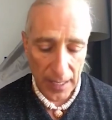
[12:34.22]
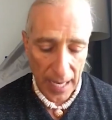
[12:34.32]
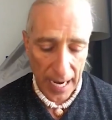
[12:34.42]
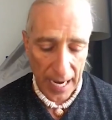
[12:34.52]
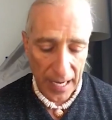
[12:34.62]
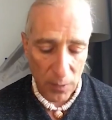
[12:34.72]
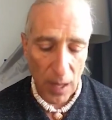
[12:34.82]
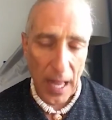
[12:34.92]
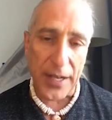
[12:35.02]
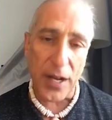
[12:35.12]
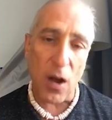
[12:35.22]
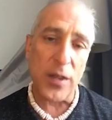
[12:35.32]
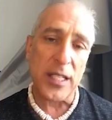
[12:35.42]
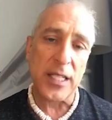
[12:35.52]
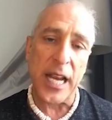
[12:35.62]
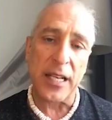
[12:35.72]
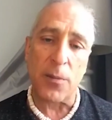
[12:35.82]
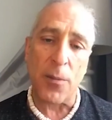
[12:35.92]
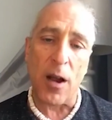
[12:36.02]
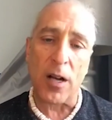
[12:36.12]
And while I know this takes
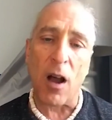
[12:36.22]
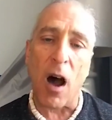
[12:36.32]
the product